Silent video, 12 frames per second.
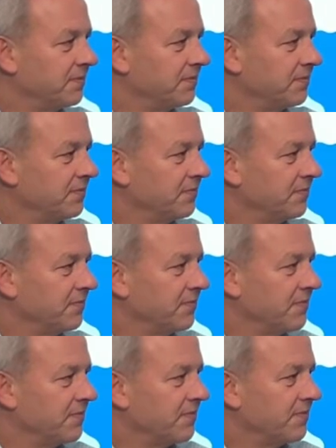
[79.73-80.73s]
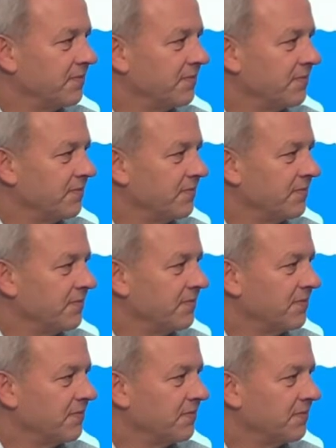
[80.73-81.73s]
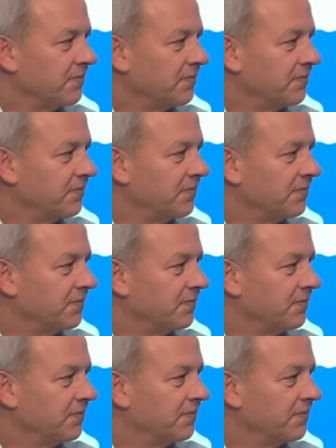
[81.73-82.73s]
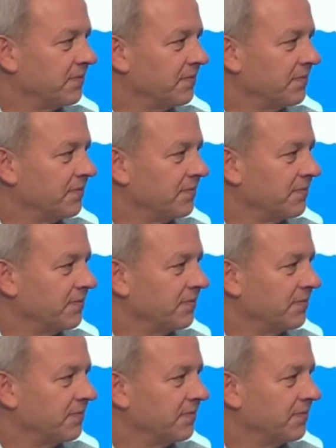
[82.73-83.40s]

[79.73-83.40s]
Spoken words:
No words are spoken by the person on screen.